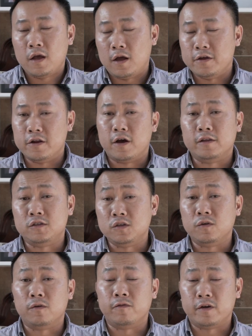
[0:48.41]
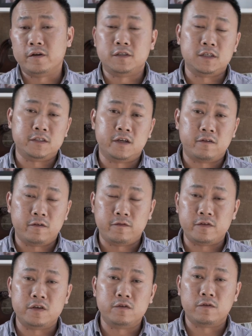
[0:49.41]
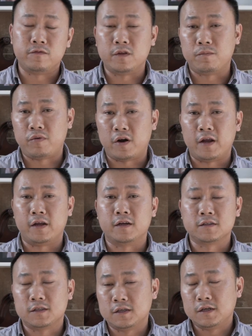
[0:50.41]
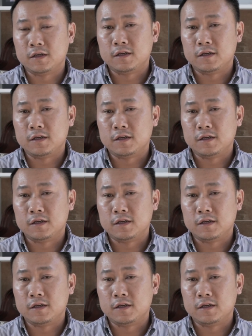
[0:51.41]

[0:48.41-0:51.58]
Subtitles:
I do a very detailed review of the product.